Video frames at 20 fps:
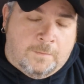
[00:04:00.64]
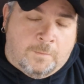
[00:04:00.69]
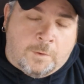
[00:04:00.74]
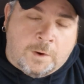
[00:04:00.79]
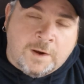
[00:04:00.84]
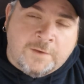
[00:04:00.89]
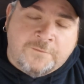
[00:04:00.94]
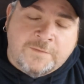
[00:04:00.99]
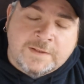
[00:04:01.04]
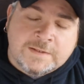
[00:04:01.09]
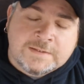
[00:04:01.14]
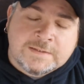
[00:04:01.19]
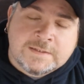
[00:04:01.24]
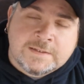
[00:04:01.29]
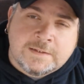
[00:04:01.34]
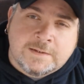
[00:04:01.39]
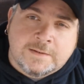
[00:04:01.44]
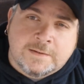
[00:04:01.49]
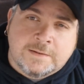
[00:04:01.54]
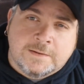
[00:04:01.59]
What if
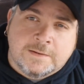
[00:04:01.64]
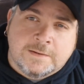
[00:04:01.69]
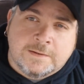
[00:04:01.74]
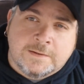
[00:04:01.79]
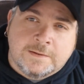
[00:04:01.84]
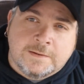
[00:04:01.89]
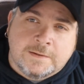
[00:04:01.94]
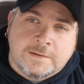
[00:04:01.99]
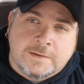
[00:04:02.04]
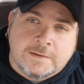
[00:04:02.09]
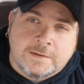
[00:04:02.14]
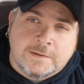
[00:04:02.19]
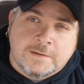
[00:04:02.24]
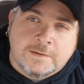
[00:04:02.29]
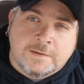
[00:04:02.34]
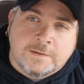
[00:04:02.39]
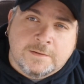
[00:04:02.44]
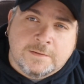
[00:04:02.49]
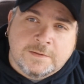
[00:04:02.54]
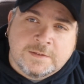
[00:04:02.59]
it's
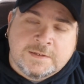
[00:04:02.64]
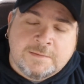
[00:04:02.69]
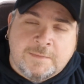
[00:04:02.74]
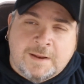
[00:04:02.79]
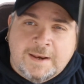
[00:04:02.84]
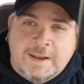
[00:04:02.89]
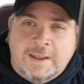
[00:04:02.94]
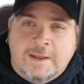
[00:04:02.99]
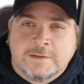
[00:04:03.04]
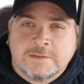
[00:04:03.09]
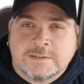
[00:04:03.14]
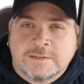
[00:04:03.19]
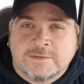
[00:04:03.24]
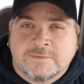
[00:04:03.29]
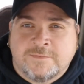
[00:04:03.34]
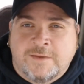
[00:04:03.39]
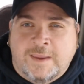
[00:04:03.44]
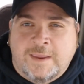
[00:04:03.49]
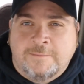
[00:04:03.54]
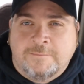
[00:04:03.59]
somebody else's
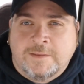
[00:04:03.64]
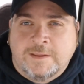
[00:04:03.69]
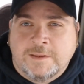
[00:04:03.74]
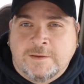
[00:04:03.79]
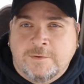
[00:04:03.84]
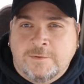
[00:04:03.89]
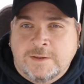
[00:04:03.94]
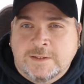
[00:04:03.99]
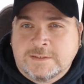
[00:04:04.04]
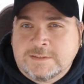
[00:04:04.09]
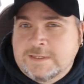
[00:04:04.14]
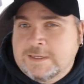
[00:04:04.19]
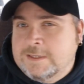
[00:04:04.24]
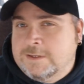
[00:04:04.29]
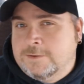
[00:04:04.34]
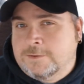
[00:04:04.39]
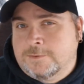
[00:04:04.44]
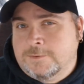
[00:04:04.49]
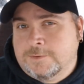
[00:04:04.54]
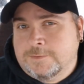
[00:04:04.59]
family who gets
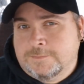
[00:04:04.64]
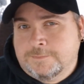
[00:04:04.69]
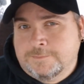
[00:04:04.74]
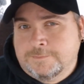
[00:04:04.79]
killed?